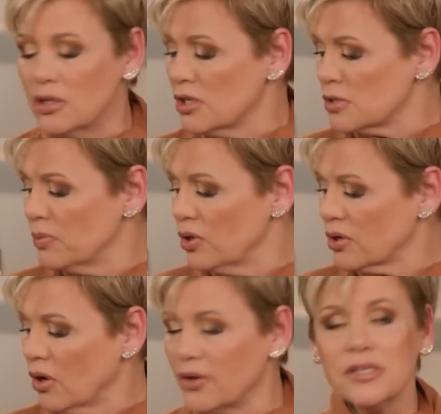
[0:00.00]
in this book
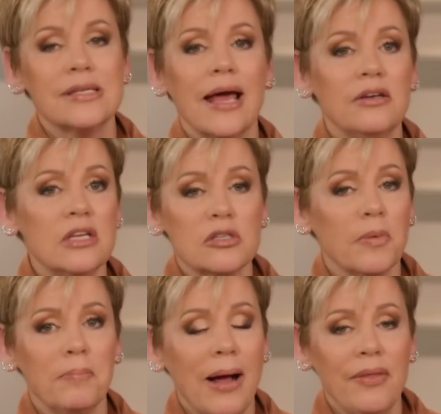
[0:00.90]
called A Sound
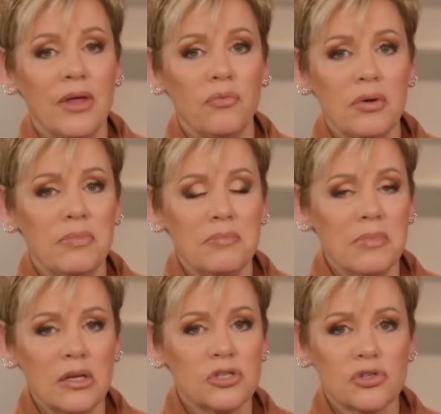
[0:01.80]
Disciplined Mind that we've been
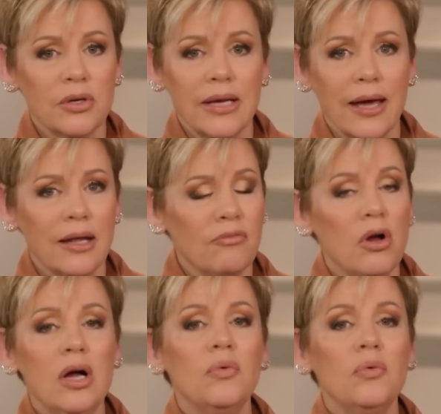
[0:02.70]
ministering out of.